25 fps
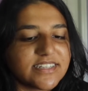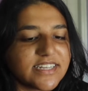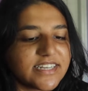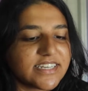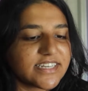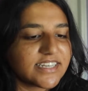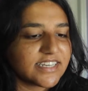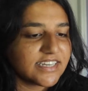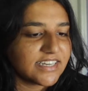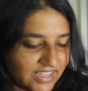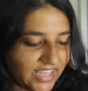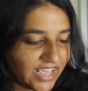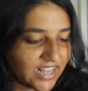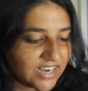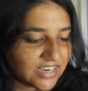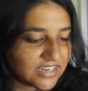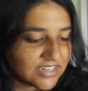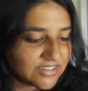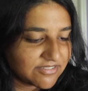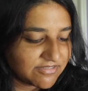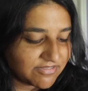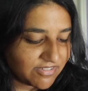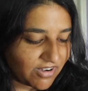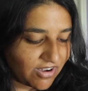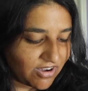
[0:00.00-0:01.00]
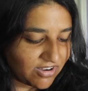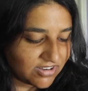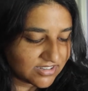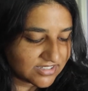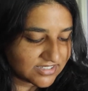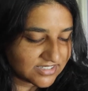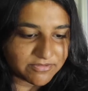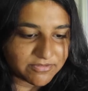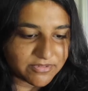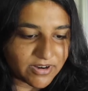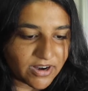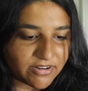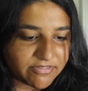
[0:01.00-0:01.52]
like Kennedy
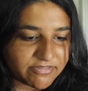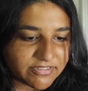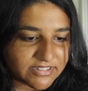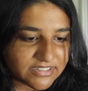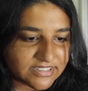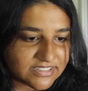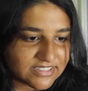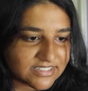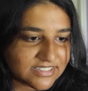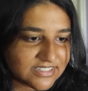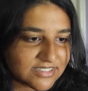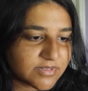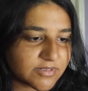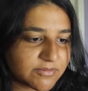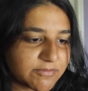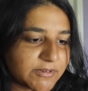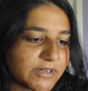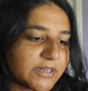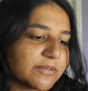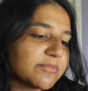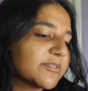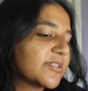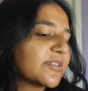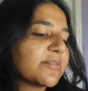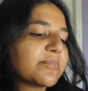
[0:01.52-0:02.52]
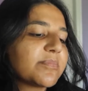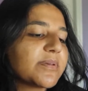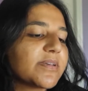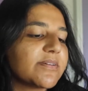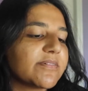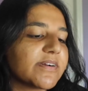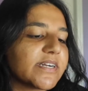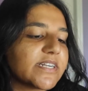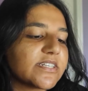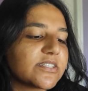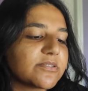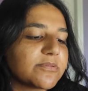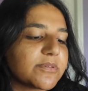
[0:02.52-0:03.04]
Fox reference. Welcome to the Bee
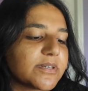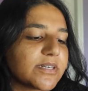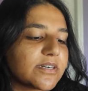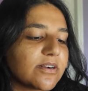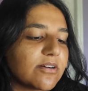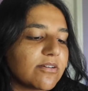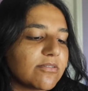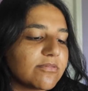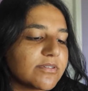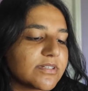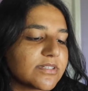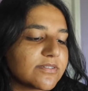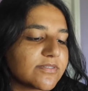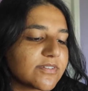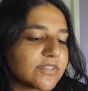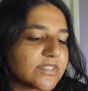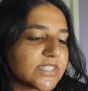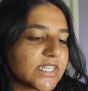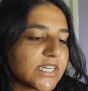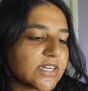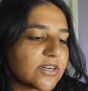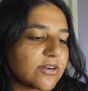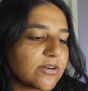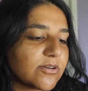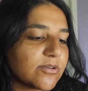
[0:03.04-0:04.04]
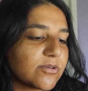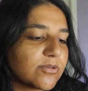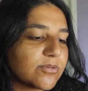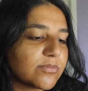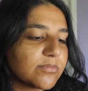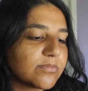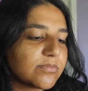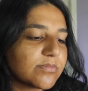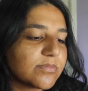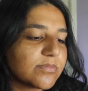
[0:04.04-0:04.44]
Ranch, where it always feels like home.